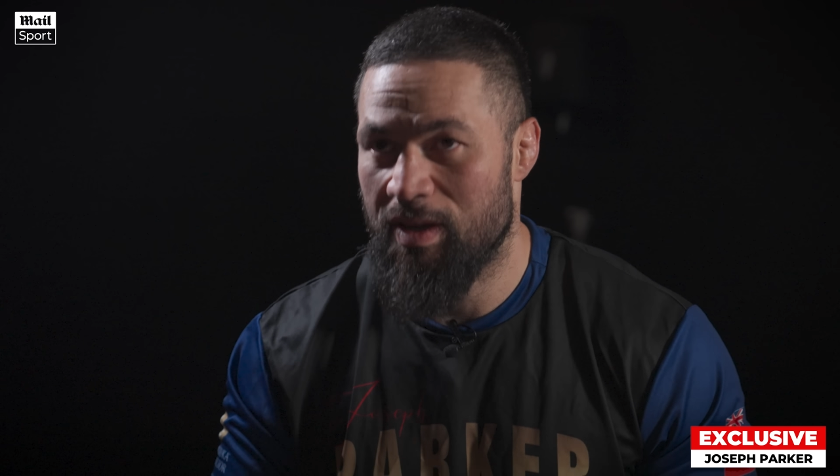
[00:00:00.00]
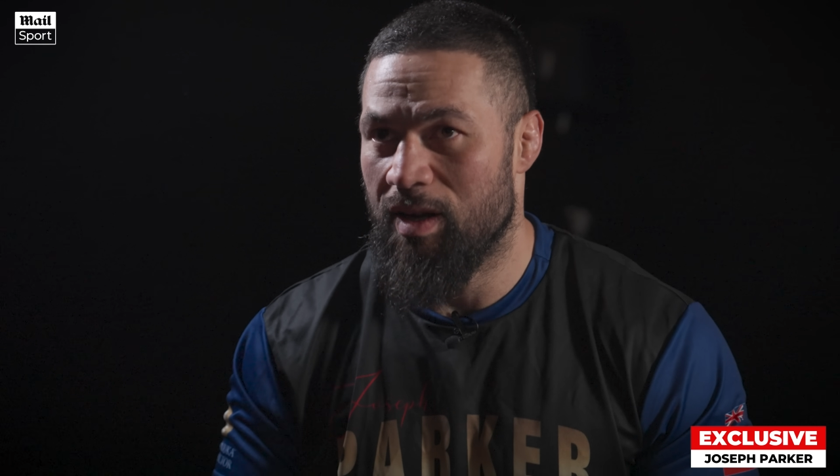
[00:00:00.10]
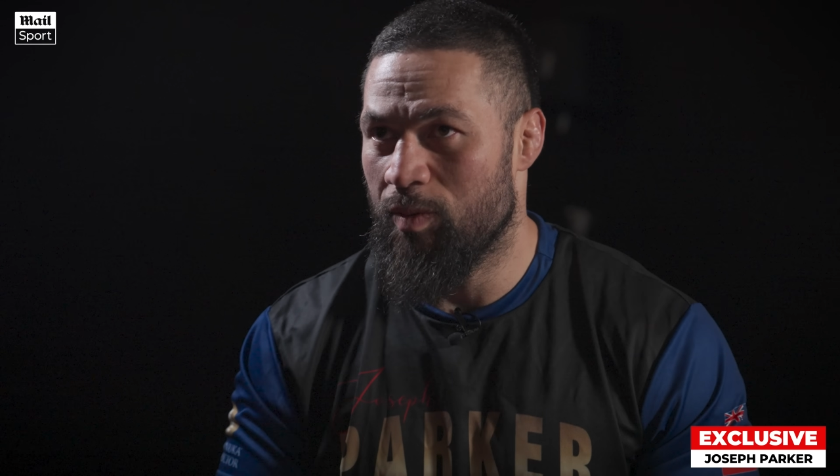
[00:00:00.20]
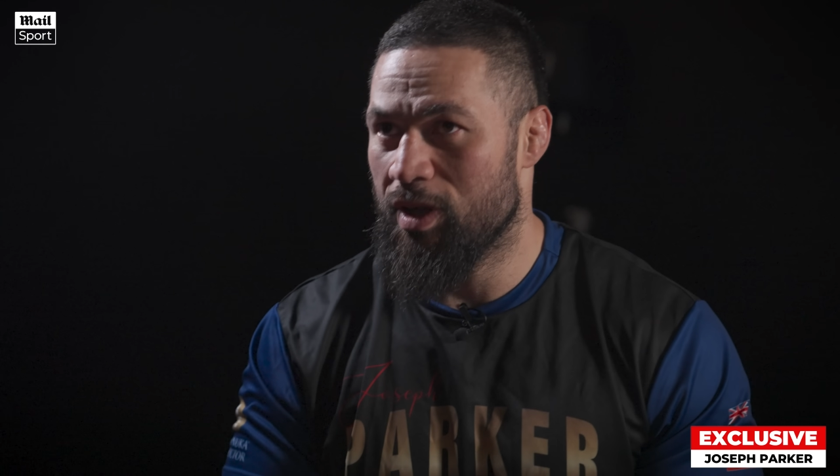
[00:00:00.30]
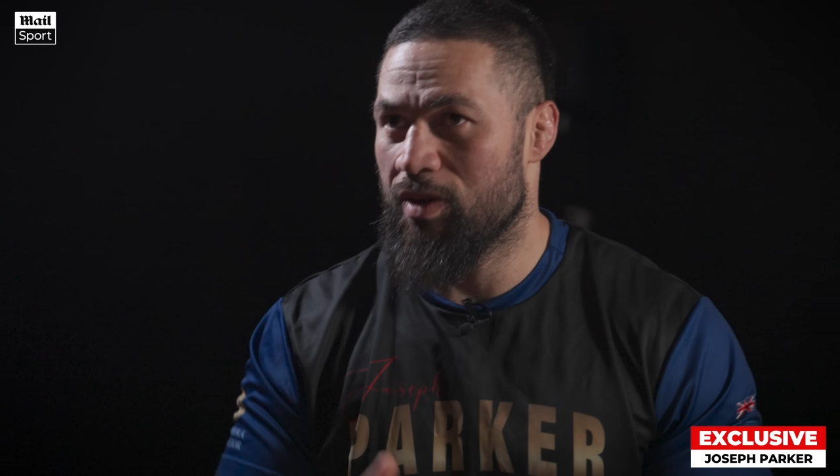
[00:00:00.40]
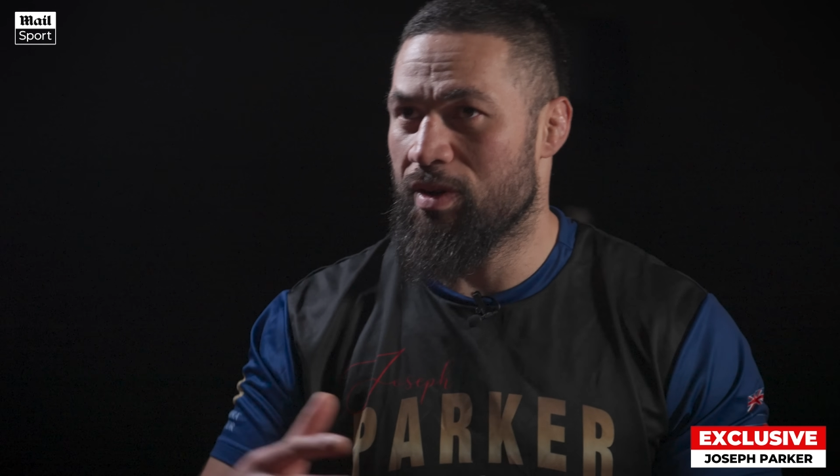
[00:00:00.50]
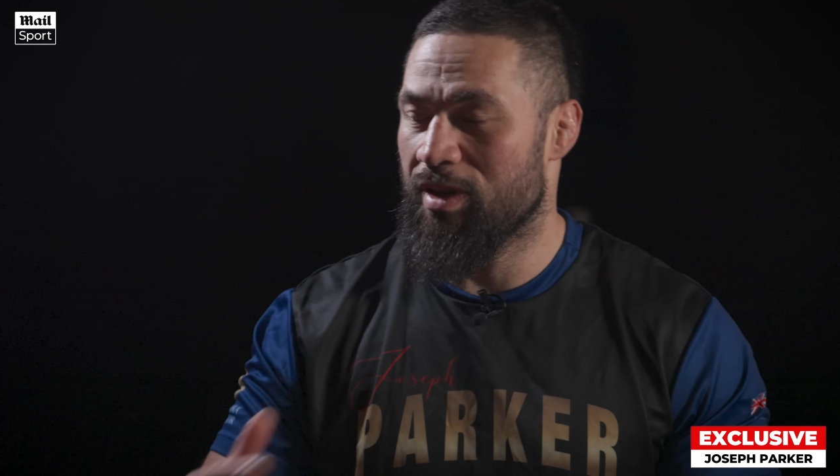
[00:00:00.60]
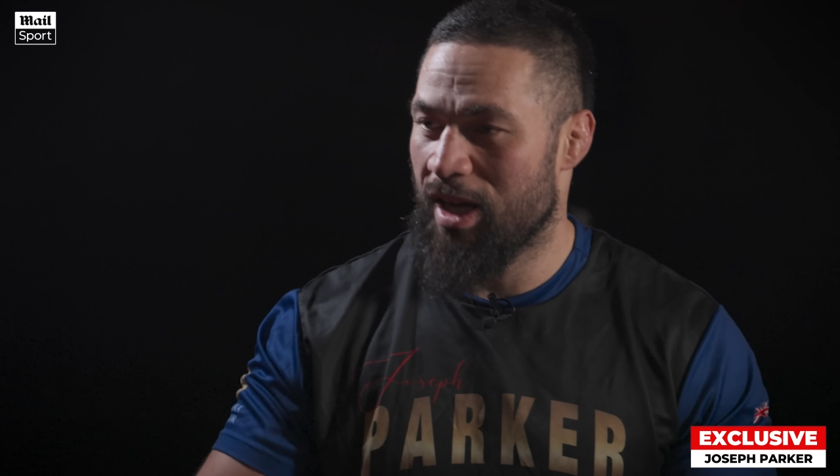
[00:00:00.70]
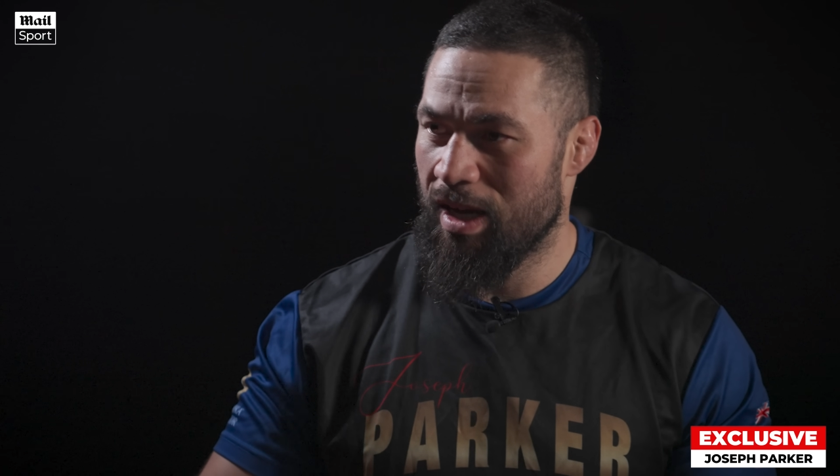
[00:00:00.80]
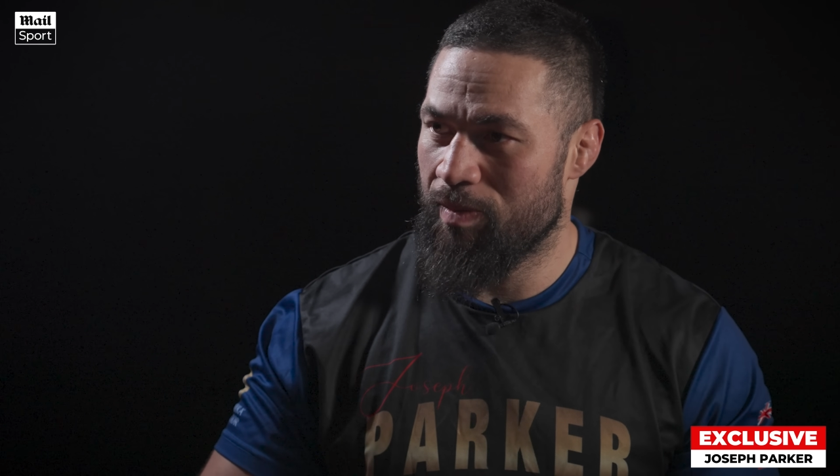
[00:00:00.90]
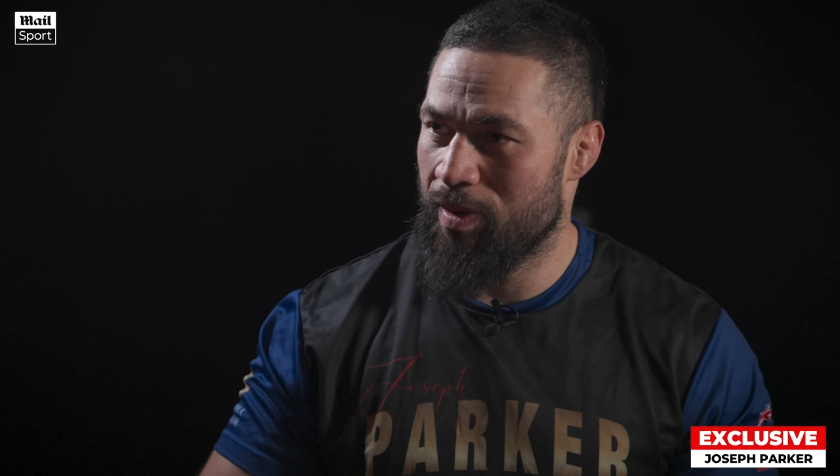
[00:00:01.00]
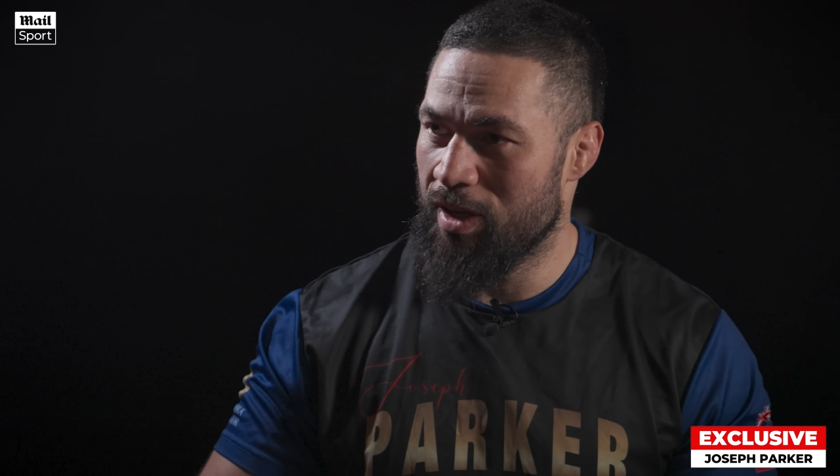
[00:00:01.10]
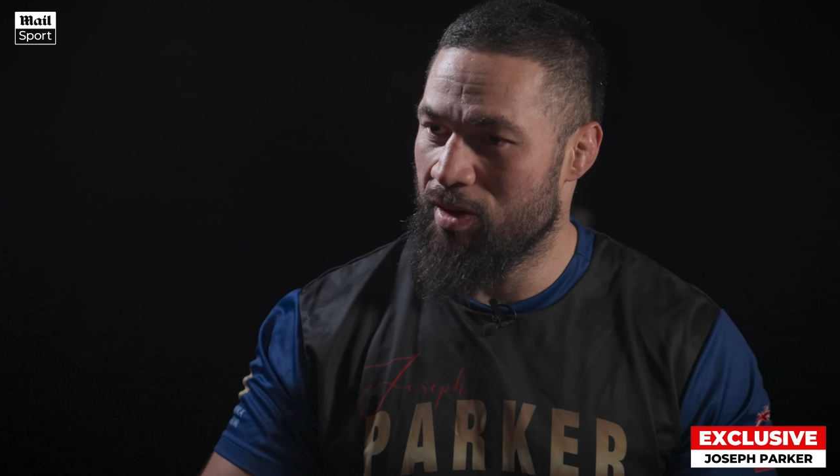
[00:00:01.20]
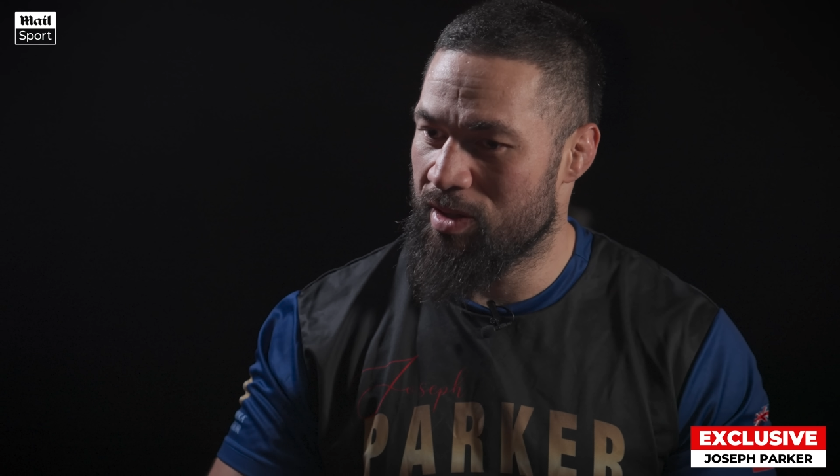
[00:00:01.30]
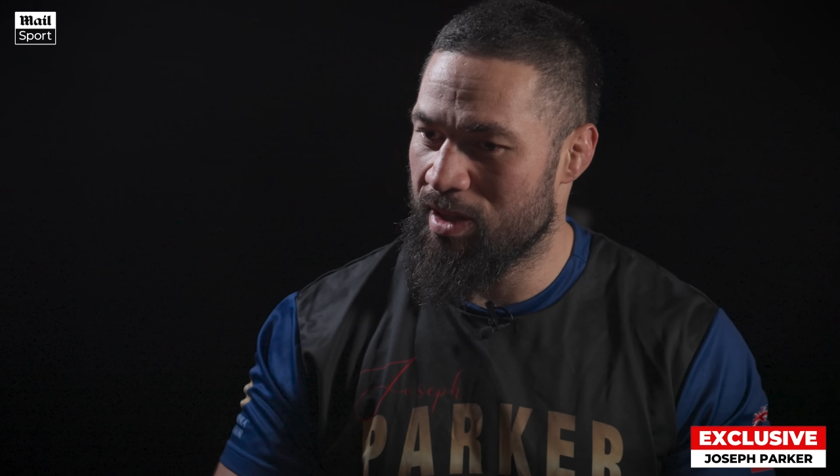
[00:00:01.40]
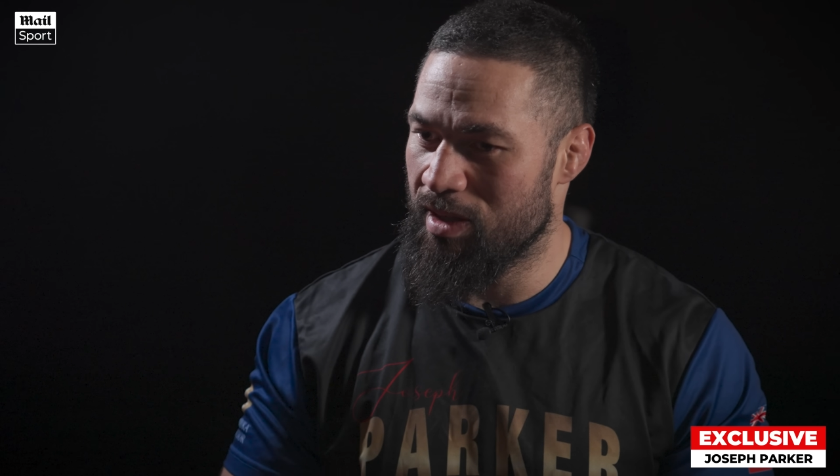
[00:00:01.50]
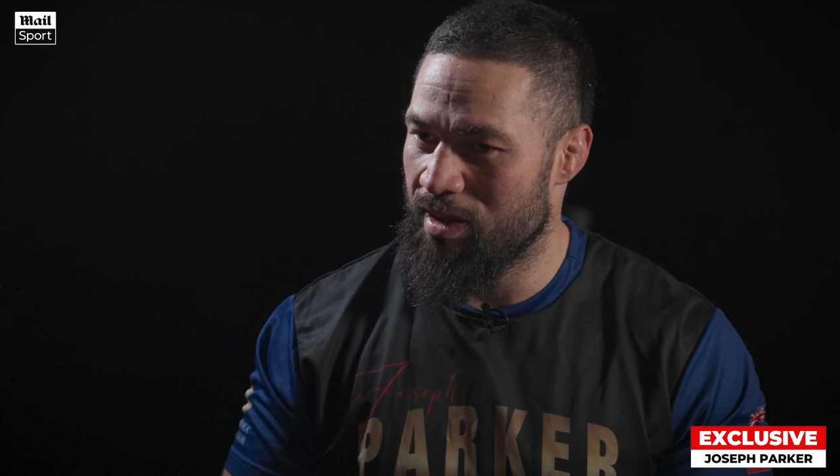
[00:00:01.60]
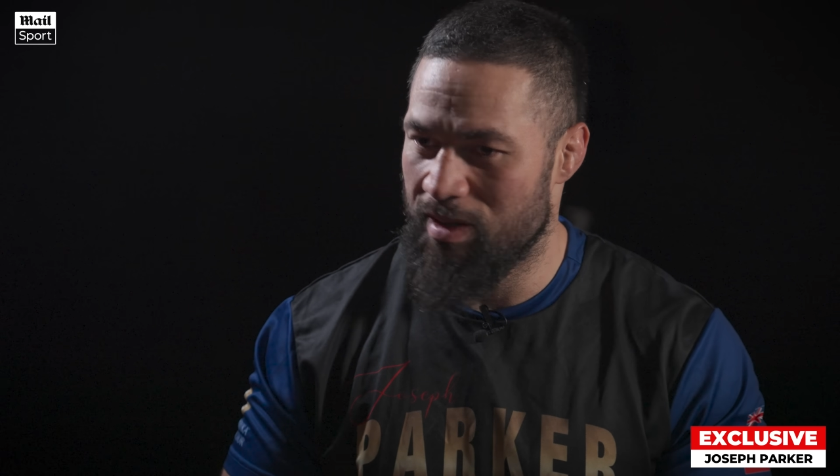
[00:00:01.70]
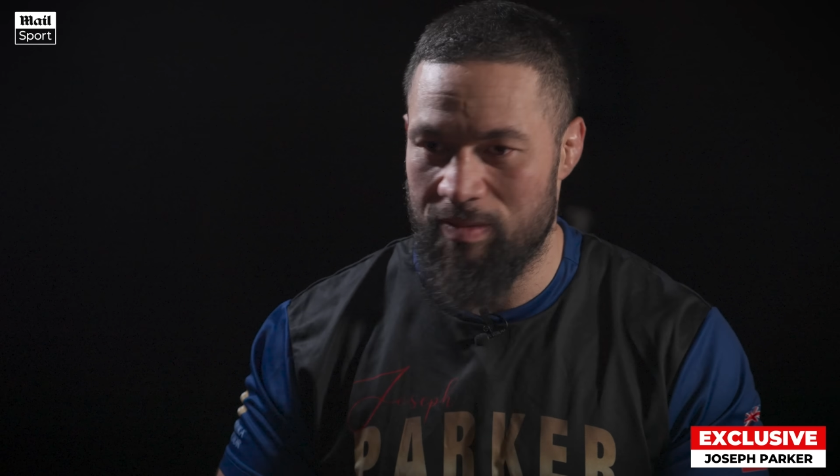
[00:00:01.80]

And when you're in camp and you see